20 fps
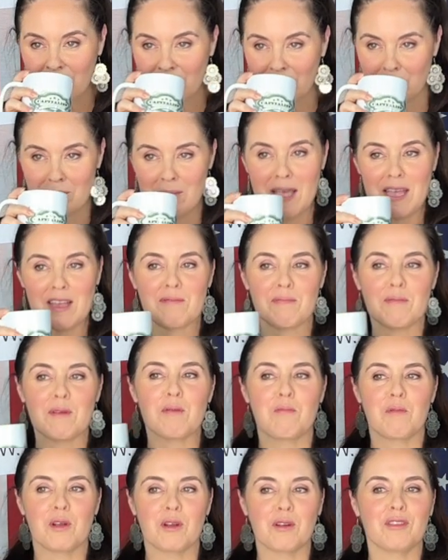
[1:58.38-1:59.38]
It makes
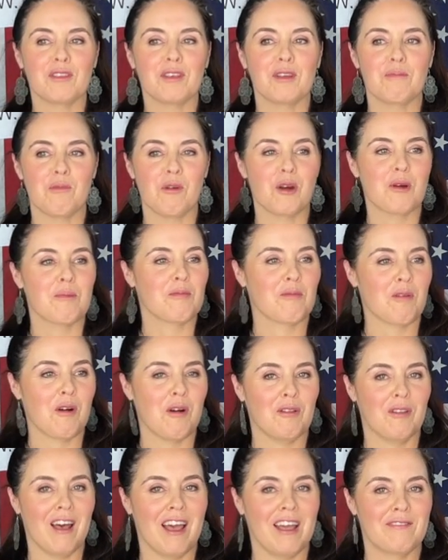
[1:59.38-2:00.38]
me weirdly more
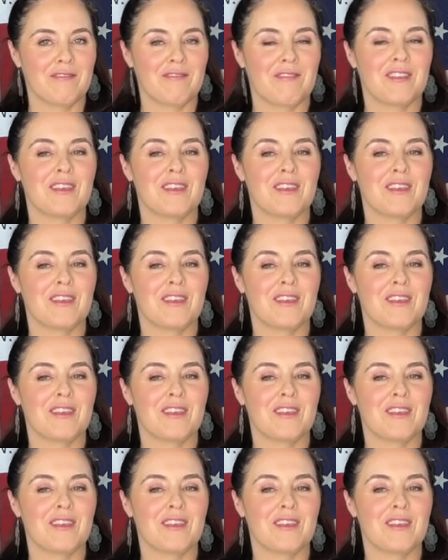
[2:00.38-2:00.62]
pro-life.